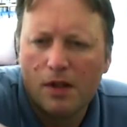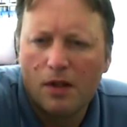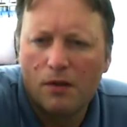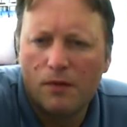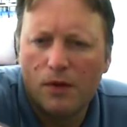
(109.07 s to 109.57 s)

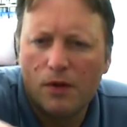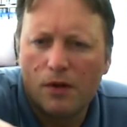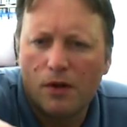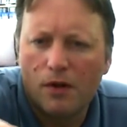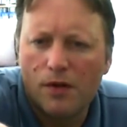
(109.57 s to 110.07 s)
converted
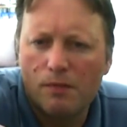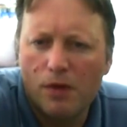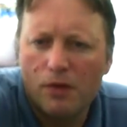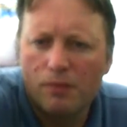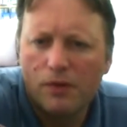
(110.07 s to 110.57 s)
across
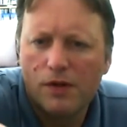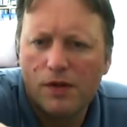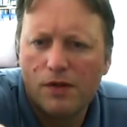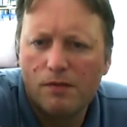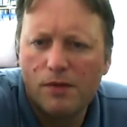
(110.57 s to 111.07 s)
multiple
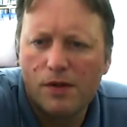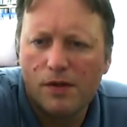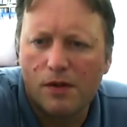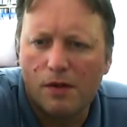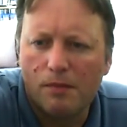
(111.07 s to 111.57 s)
systems.
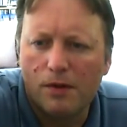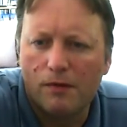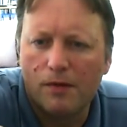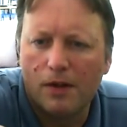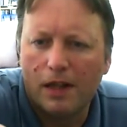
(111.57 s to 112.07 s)
Sorry, a bit of
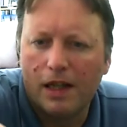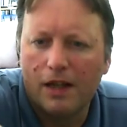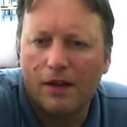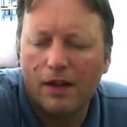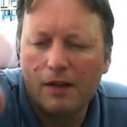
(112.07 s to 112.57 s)

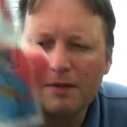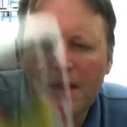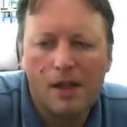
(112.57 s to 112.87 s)
glare there.